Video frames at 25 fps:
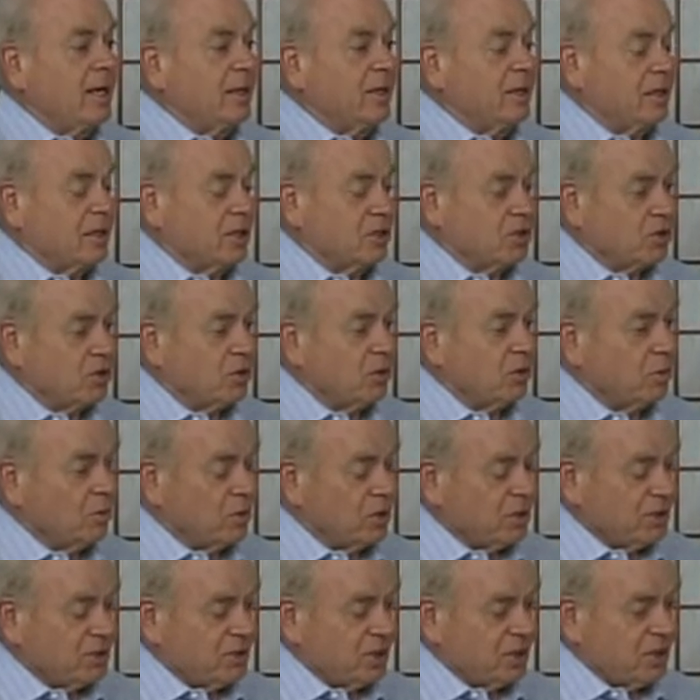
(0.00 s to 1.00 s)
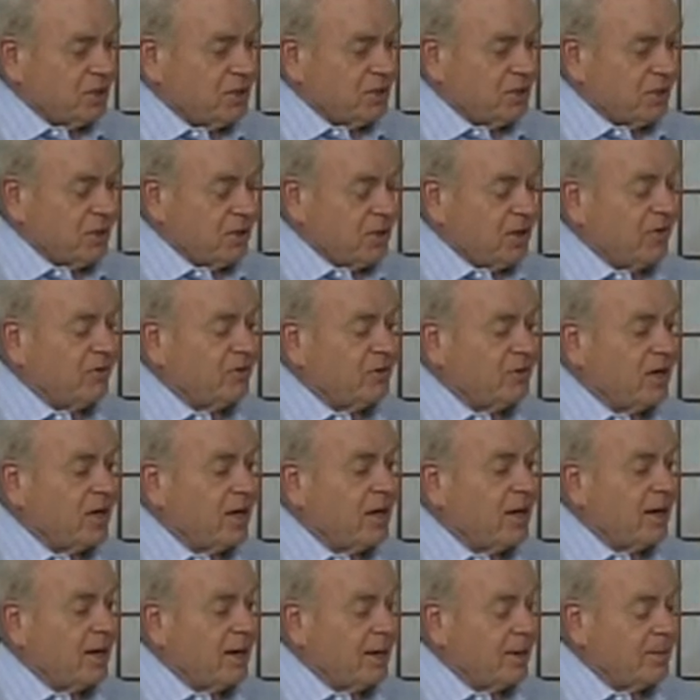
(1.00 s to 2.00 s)
The concern was, is there enough
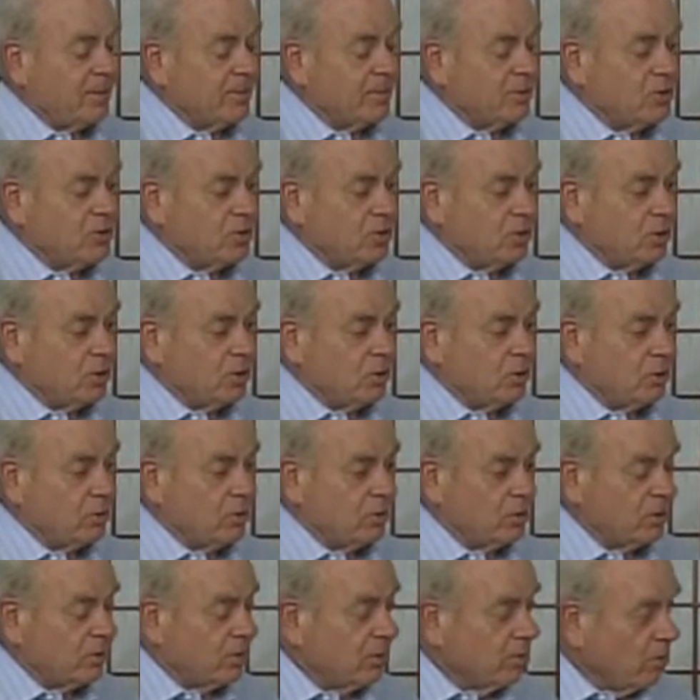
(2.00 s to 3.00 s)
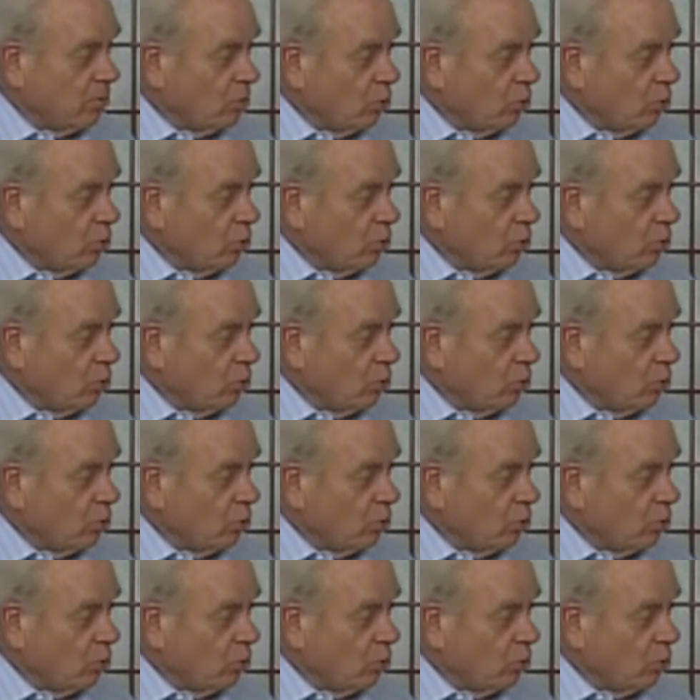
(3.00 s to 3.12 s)
time to